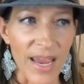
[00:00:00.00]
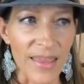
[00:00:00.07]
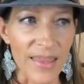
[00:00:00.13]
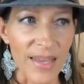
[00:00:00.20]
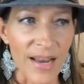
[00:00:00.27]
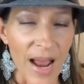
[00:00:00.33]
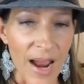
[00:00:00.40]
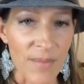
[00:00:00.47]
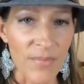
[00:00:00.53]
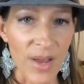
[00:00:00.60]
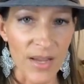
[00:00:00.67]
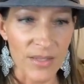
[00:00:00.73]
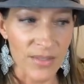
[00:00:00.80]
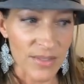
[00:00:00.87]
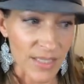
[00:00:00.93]
and then I'm
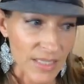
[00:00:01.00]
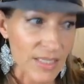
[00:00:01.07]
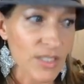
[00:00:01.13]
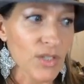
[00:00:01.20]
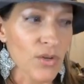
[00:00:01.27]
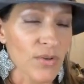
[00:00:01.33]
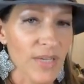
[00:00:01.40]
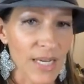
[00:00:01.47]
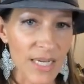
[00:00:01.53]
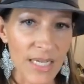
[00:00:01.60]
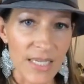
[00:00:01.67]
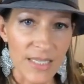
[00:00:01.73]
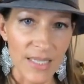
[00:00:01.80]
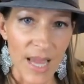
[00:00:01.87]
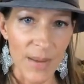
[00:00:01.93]
not, then, you know,
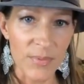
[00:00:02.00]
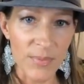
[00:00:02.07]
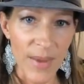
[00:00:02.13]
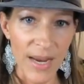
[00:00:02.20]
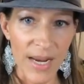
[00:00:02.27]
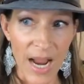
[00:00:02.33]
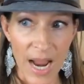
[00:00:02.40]
getting his labs back,